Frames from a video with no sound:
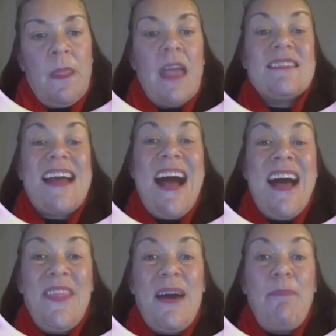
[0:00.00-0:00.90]
It's
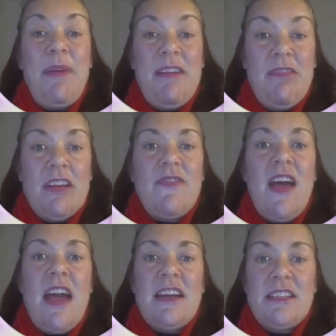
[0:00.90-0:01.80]
at that period of
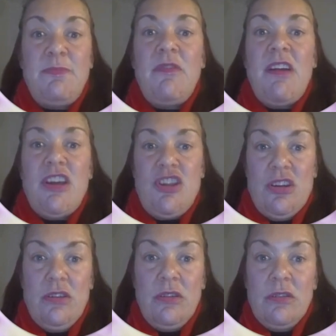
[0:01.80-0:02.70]

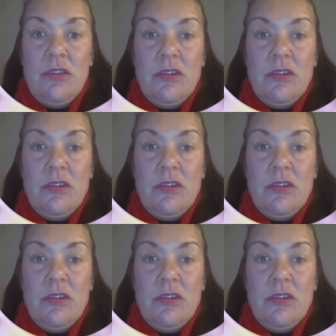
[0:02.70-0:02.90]
exploration,